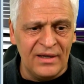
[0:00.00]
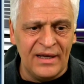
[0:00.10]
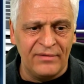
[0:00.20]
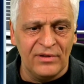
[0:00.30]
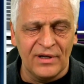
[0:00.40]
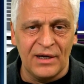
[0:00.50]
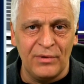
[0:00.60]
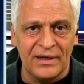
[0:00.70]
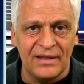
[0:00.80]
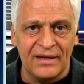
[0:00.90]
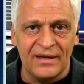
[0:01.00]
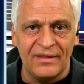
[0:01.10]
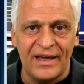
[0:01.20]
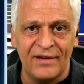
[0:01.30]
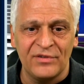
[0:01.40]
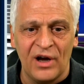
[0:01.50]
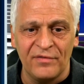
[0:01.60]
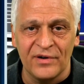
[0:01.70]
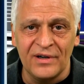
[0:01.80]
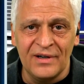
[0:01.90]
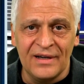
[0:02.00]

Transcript: Have a look at what they have to offer.